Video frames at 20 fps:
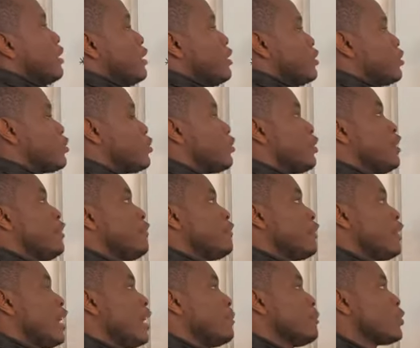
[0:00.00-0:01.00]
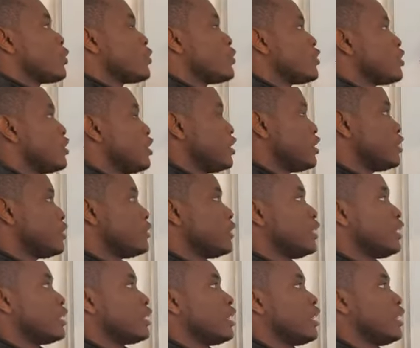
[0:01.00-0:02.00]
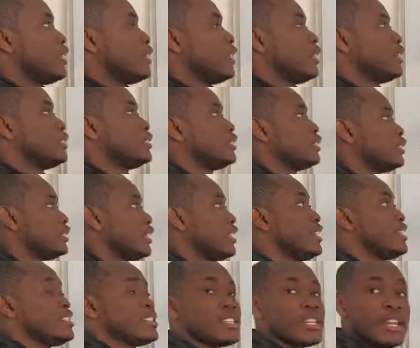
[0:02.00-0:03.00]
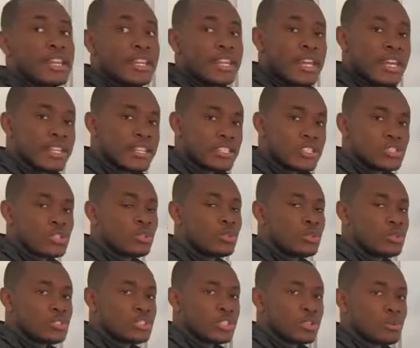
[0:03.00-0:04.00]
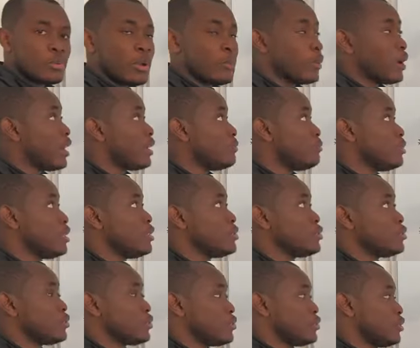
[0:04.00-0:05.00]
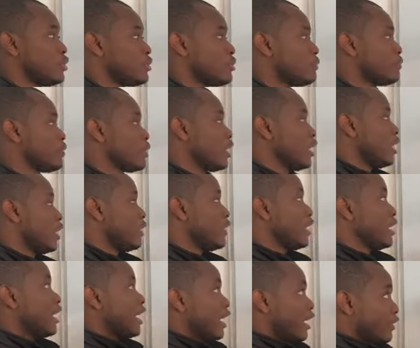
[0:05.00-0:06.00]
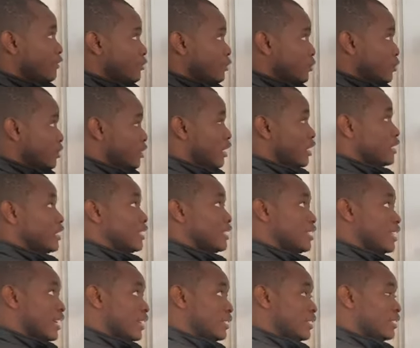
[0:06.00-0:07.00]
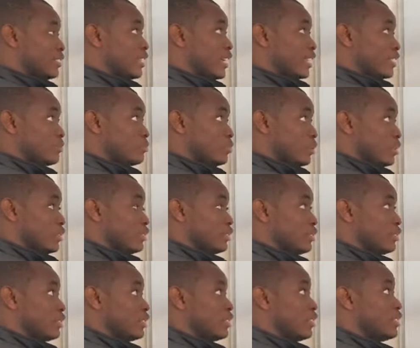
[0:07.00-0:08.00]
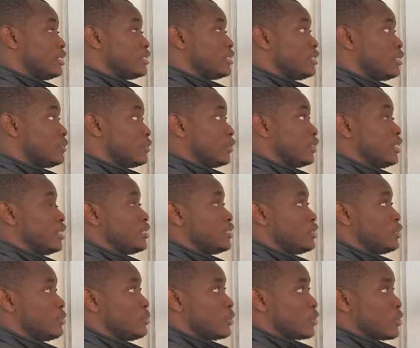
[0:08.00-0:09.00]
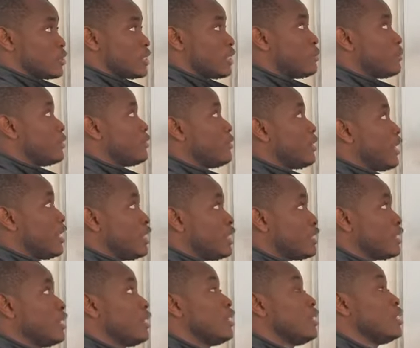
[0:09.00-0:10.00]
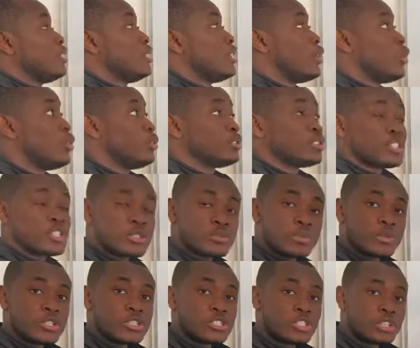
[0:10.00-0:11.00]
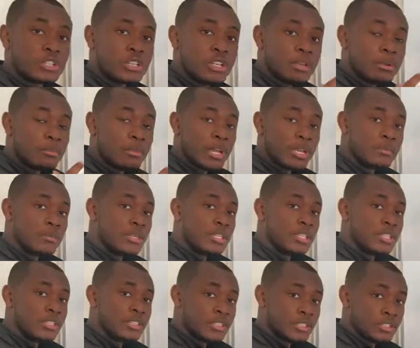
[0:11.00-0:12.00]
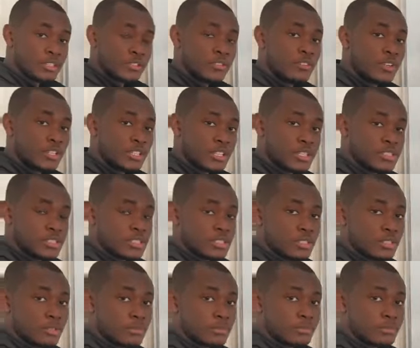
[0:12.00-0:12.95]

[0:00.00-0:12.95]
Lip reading: So if I'm considering that there is another solution whereby b is not 0, then I have to state then that b is different than 0 because I'm dividing the old expression by b different than 0.